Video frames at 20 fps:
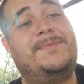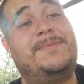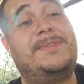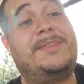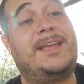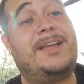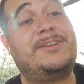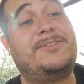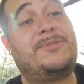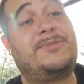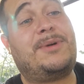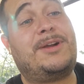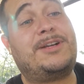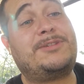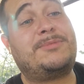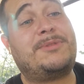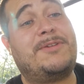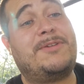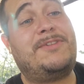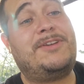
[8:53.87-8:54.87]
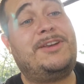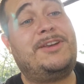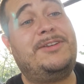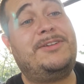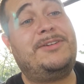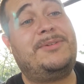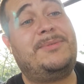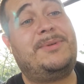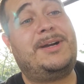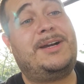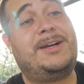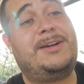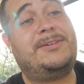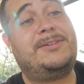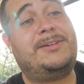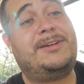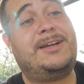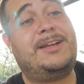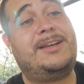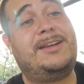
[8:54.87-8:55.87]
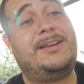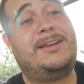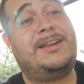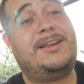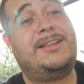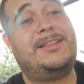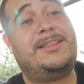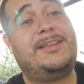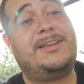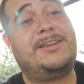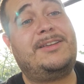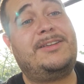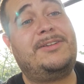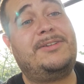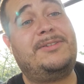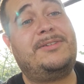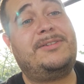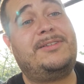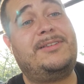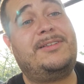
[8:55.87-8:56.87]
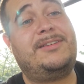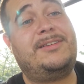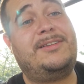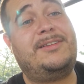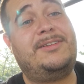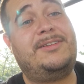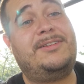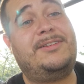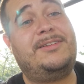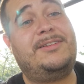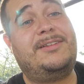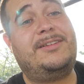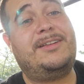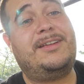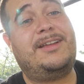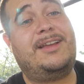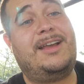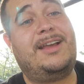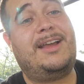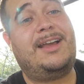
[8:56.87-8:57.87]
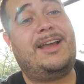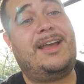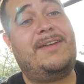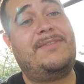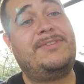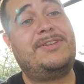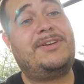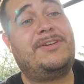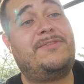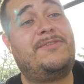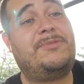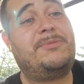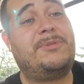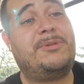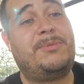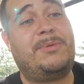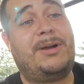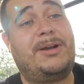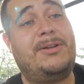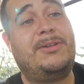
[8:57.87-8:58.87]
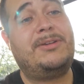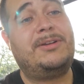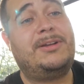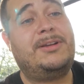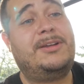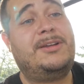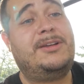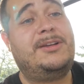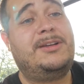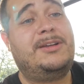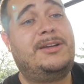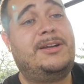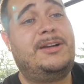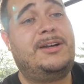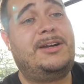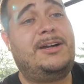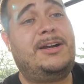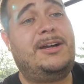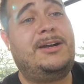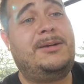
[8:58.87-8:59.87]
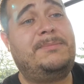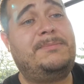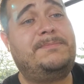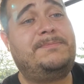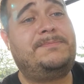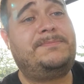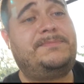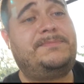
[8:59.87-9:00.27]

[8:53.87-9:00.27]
thanks for watching my video. Wow, I didn't think you I haven't heard from you in a while.